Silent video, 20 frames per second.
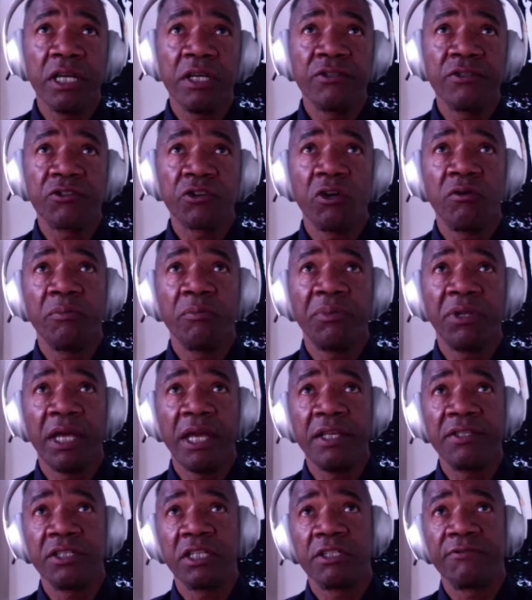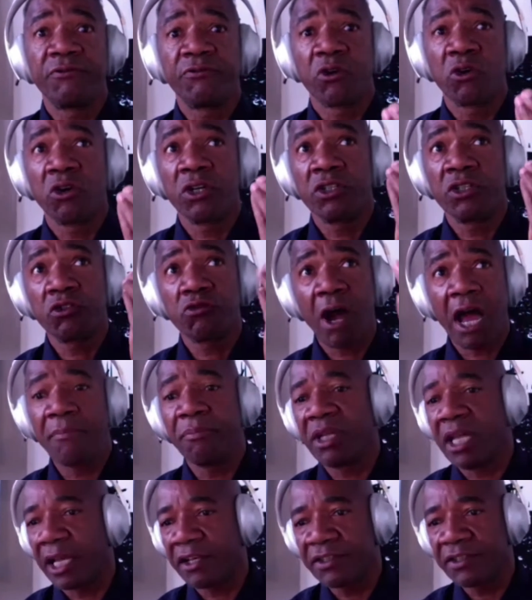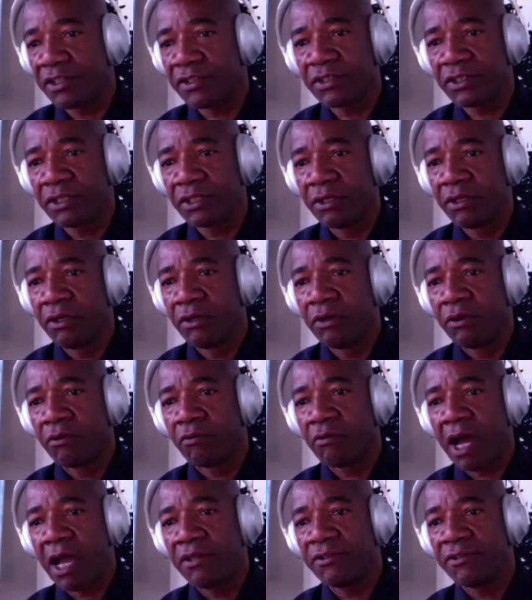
in certain places for triplexes, right?